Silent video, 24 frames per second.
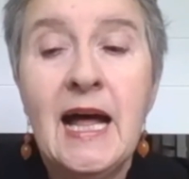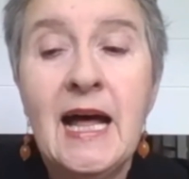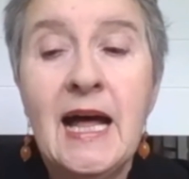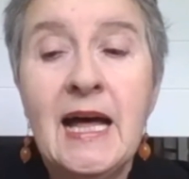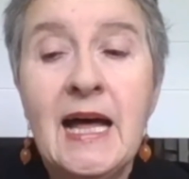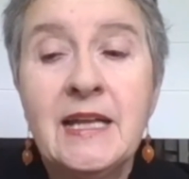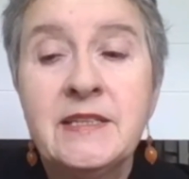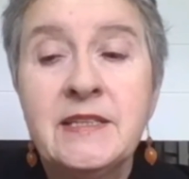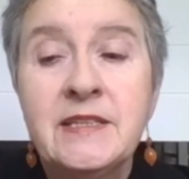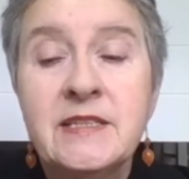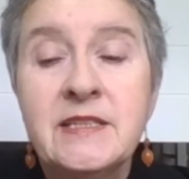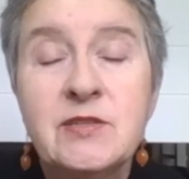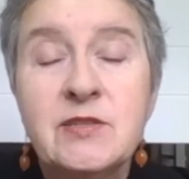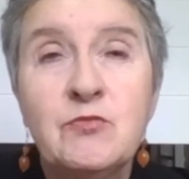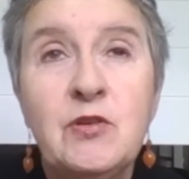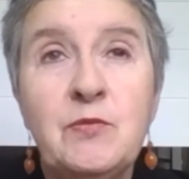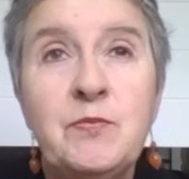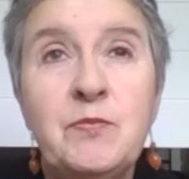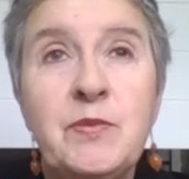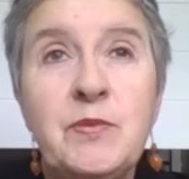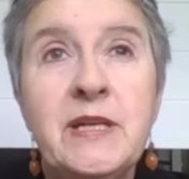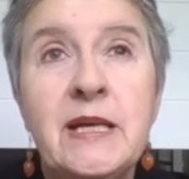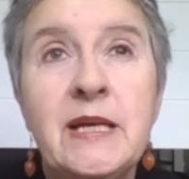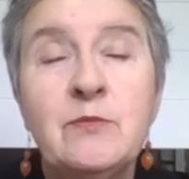And
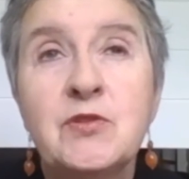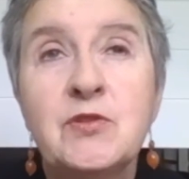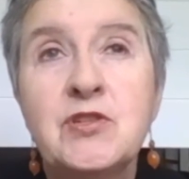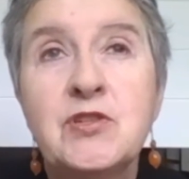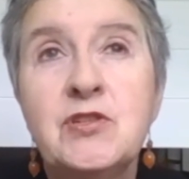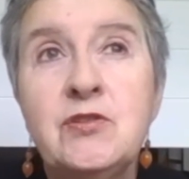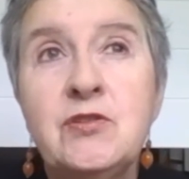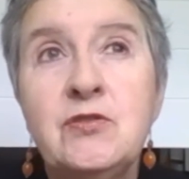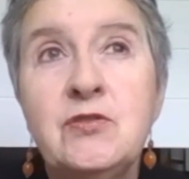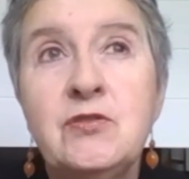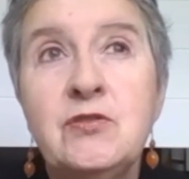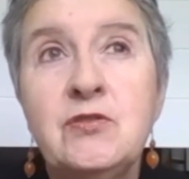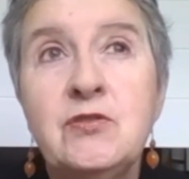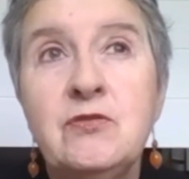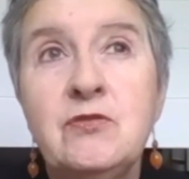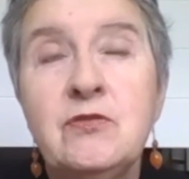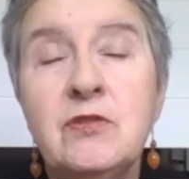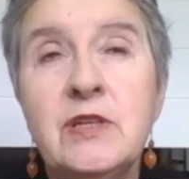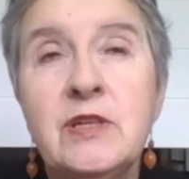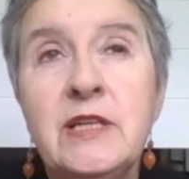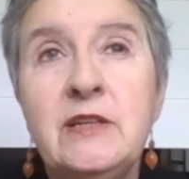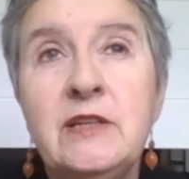we've been able to